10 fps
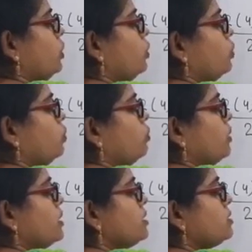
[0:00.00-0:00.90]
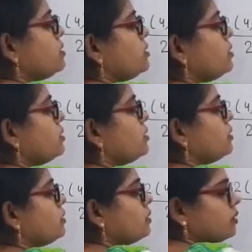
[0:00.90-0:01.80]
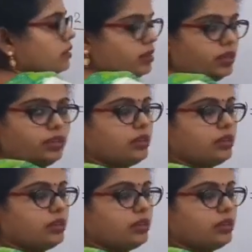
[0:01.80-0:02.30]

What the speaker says: 2 plus 3.